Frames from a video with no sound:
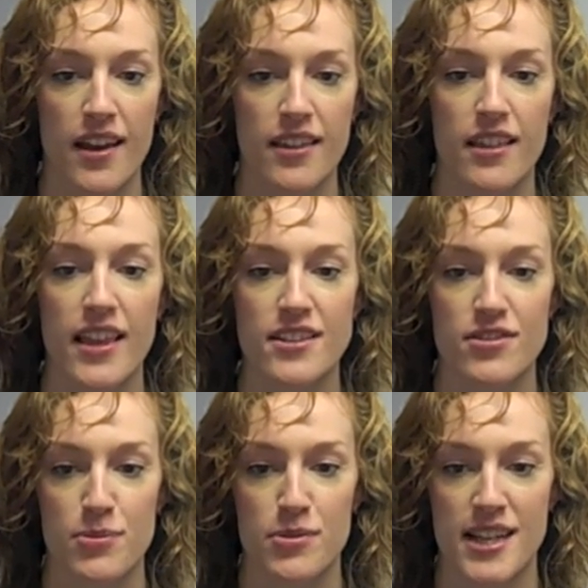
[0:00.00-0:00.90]
The
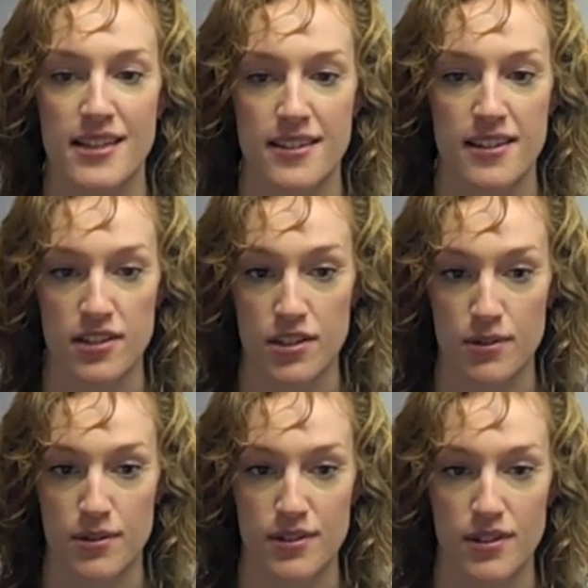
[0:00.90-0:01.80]
lecturer presents to the
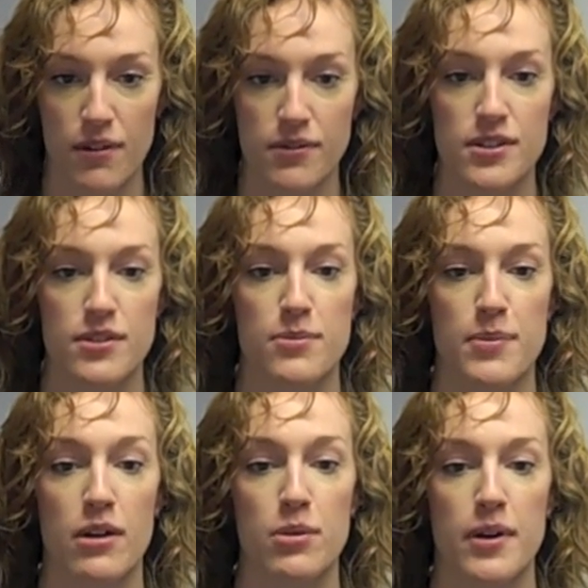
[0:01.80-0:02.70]
students, often using
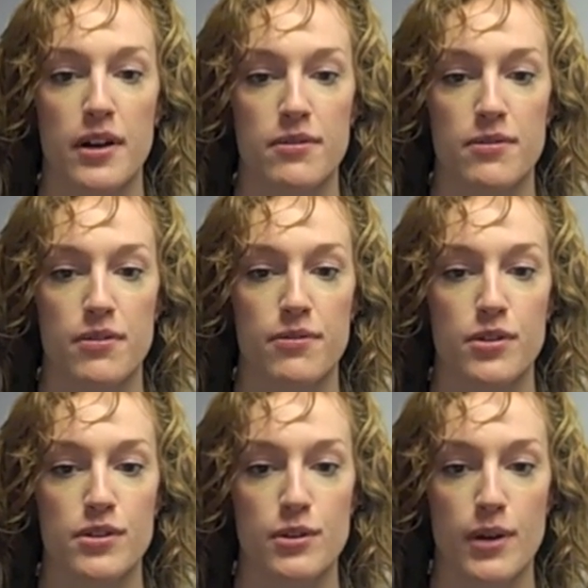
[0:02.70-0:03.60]
PowerPoint for the
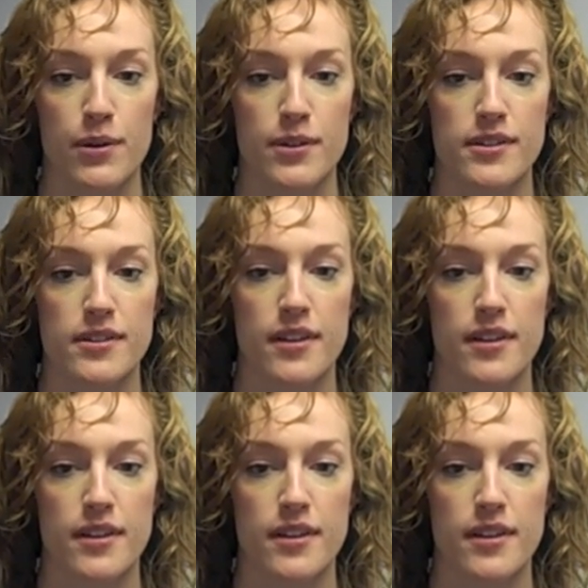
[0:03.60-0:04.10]
full 2 hours.